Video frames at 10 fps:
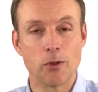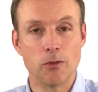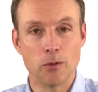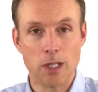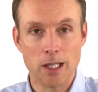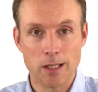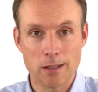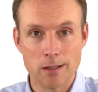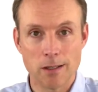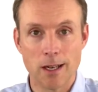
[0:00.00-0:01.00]
with doing
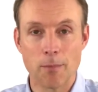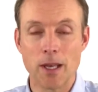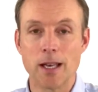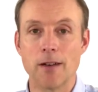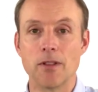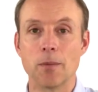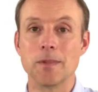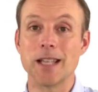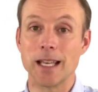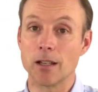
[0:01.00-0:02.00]
this, I may have them
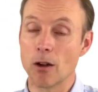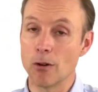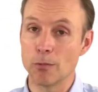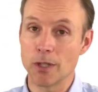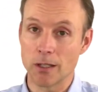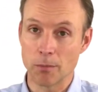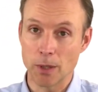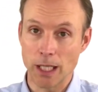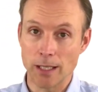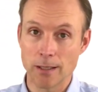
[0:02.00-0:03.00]
take it home to
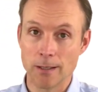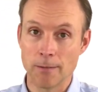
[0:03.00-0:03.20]
complete.